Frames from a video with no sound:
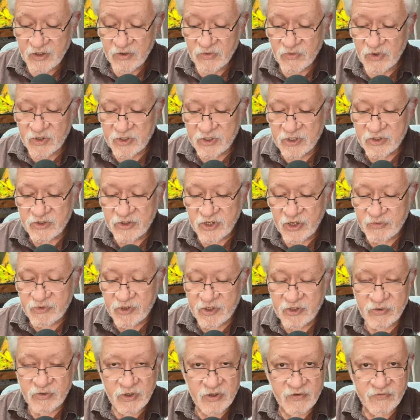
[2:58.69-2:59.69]
What chapter
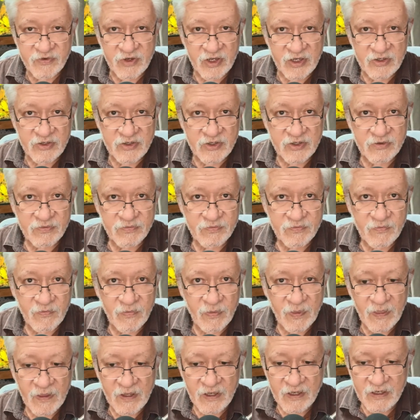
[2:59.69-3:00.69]
12 does
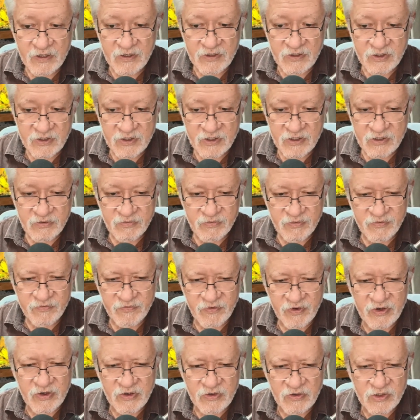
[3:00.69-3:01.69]
is,
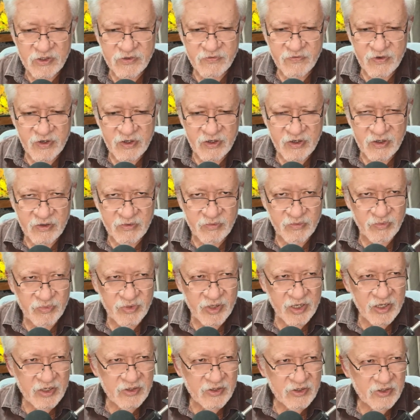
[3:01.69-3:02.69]
very usefully on
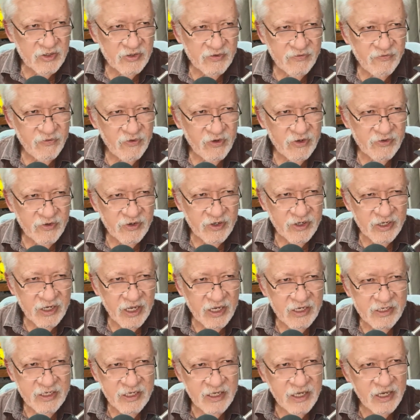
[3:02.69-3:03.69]
pages
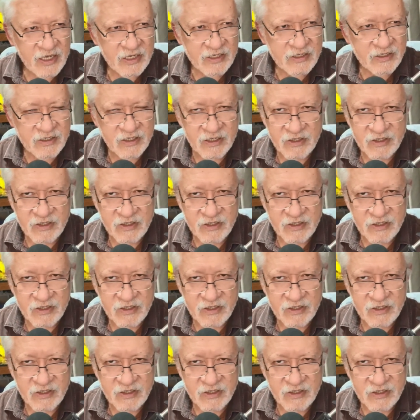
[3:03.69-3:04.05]
498